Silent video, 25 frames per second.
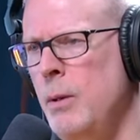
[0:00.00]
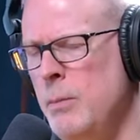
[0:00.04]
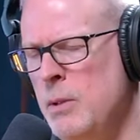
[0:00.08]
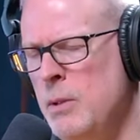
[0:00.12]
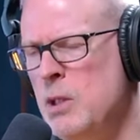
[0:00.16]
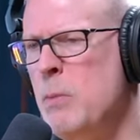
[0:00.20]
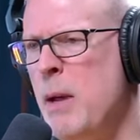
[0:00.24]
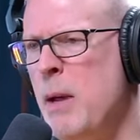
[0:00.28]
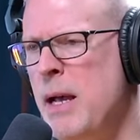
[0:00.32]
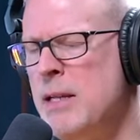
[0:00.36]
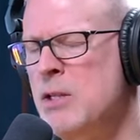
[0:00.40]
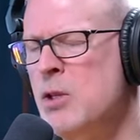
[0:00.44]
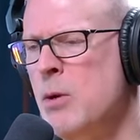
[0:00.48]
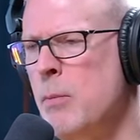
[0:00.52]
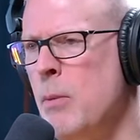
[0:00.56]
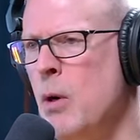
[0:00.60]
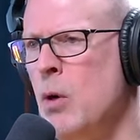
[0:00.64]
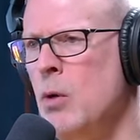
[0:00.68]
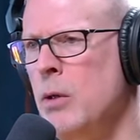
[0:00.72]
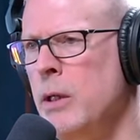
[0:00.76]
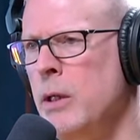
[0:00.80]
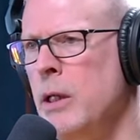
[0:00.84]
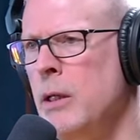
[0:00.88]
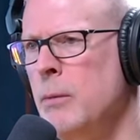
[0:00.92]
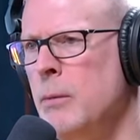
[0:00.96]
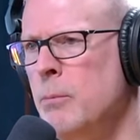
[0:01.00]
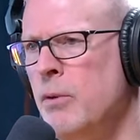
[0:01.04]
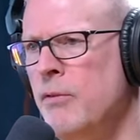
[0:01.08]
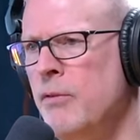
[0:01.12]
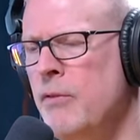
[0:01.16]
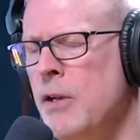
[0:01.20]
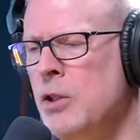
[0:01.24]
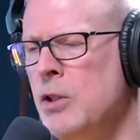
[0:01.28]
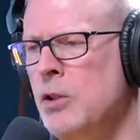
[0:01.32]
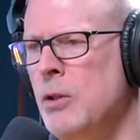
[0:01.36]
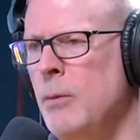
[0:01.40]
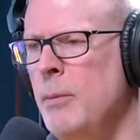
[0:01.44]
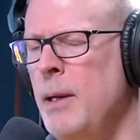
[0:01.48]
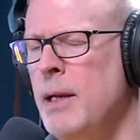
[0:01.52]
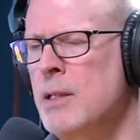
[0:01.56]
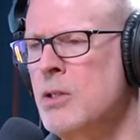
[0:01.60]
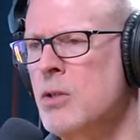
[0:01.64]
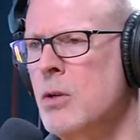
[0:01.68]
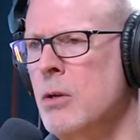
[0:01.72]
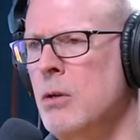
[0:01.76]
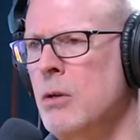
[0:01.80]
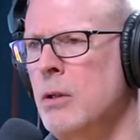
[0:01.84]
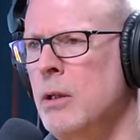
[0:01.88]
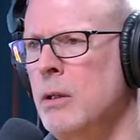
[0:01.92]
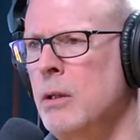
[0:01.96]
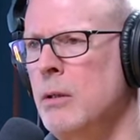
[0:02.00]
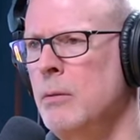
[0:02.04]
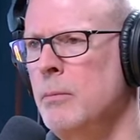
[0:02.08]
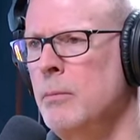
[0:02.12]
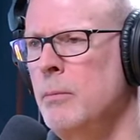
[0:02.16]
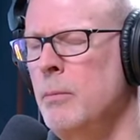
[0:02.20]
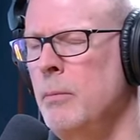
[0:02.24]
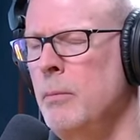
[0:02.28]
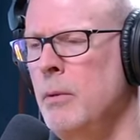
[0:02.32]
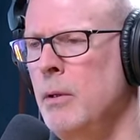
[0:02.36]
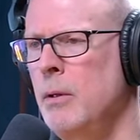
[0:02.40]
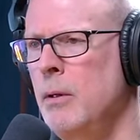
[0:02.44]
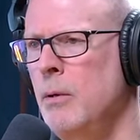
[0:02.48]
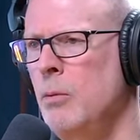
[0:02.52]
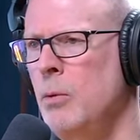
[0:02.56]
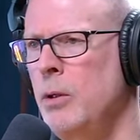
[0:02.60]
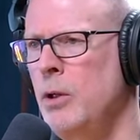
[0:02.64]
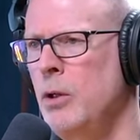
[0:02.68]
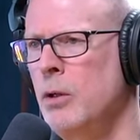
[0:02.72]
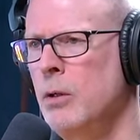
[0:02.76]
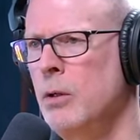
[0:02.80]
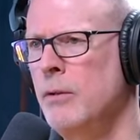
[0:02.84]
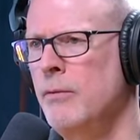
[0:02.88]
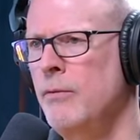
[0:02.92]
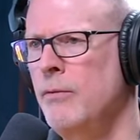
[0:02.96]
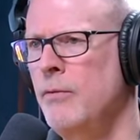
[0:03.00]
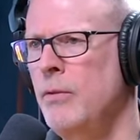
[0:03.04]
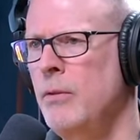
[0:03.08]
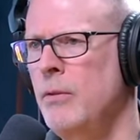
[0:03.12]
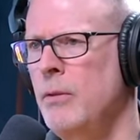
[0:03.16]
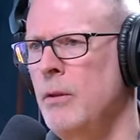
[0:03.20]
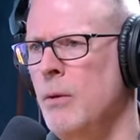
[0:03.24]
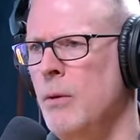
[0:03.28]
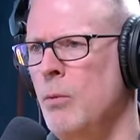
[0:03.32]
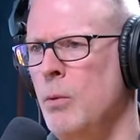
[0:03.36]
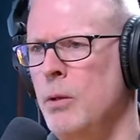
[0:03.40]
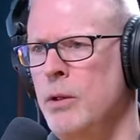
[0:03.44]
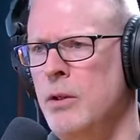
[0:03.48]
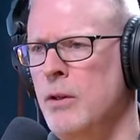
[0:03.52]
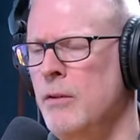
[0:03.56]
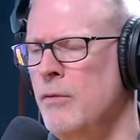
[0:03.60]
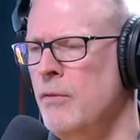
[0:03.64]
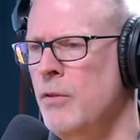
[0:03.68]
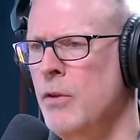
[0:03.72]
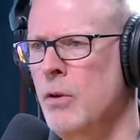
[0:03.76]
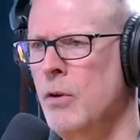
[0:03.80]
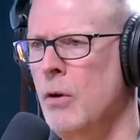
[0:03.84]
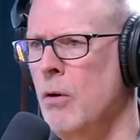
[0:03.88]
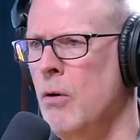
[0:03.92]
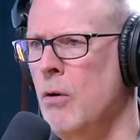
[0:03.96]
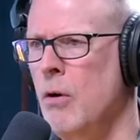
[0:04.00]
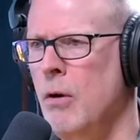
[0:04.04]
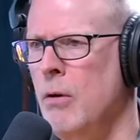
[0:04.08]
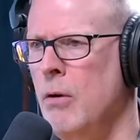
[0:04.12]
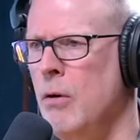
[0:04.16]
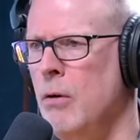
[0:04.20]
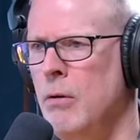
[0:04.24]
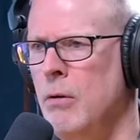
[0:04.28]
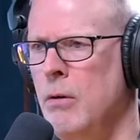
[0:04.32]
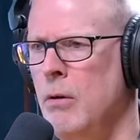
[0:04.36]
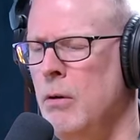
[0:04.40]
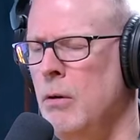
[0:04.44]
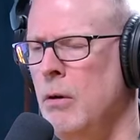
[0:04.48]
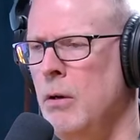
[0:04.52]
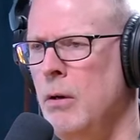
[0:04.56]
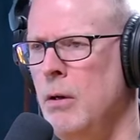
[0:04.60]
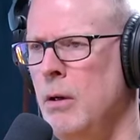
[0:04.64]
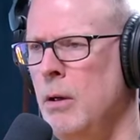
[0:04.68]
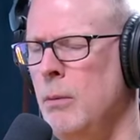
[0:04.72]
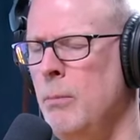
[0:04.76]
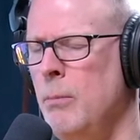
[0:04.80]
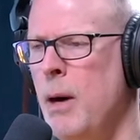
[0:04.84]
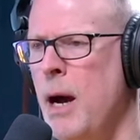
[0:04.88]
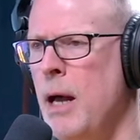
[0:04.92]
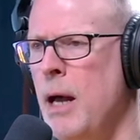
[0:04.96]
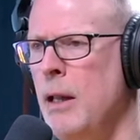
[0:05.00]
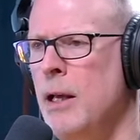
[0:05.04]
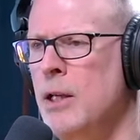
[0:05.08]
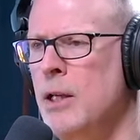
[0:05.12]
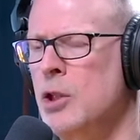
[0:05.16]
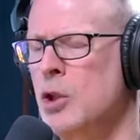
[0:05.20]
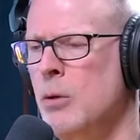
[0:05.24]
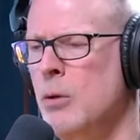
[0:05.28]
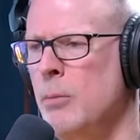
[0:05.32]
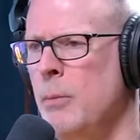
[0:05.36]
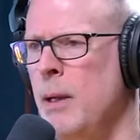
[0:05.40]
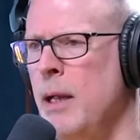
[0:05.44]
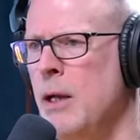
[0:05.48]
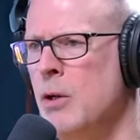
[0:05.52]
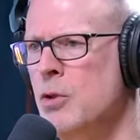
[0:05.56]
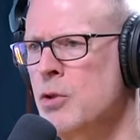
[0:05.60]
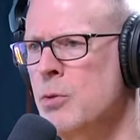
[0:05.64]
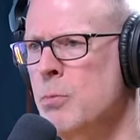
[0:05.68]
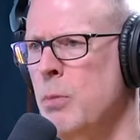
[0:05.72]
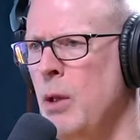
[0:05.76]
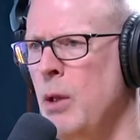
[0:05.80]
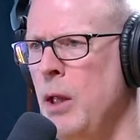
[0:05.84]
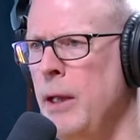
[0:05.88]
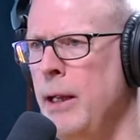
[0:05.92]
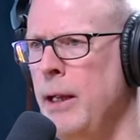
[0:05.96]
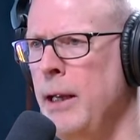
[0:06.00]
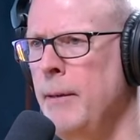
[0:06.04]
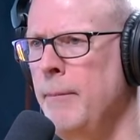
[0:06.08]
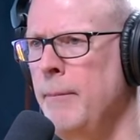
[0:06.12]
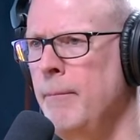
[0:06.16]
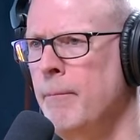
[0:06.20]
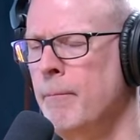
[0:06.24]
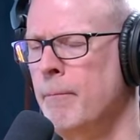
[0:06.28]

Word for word: Women's basketball league, professional basketball league. I wonder if there are biological males playing.